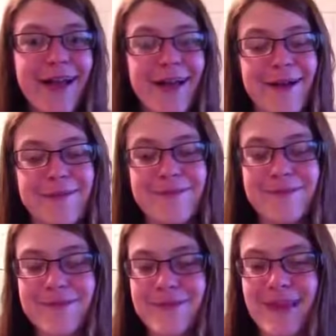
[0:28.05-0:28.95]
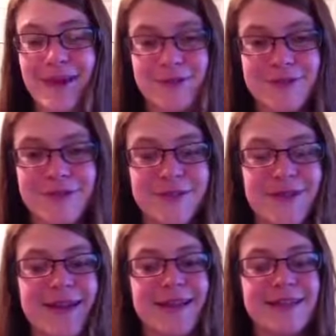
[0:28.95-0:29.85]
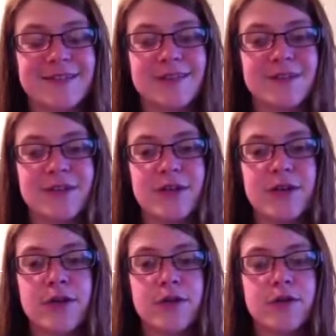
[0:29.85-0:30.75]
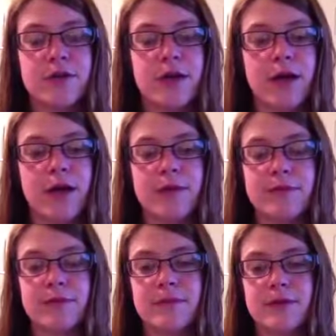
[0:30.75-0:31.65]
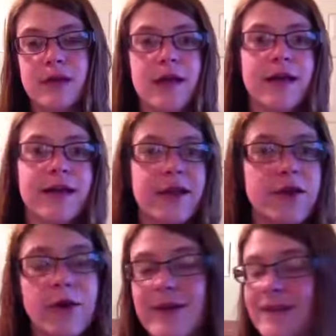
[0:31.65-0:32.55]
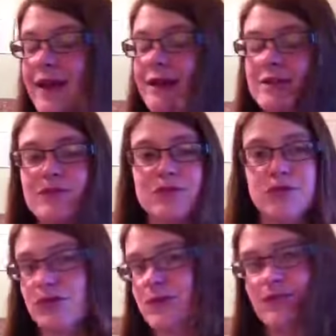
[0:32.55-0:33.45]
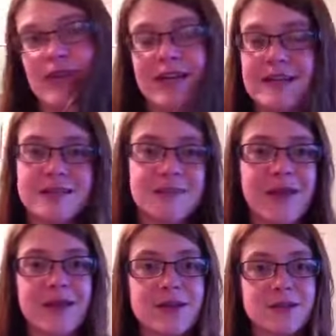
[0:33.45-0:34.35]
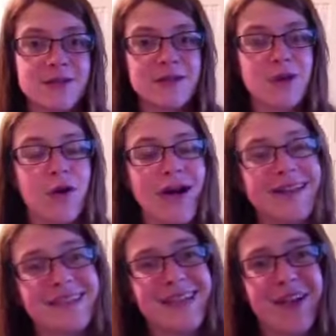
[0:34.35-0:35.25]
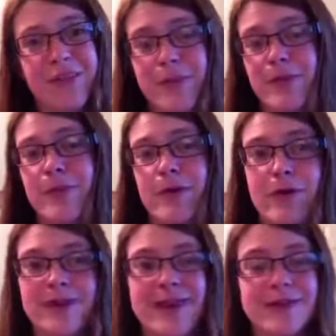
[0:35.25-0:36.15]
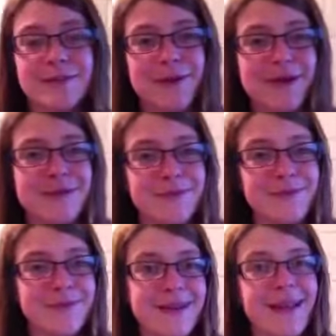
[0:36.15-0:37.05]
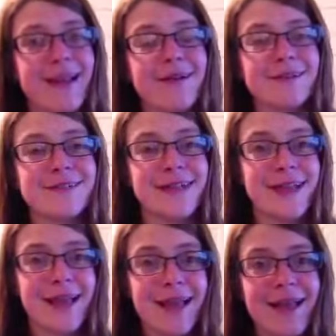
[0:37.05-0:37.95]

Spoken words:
And also, I guess, just learning and knowing that God really is speaking to us a lot, and seeing other people grow in that as well has been really encouraging.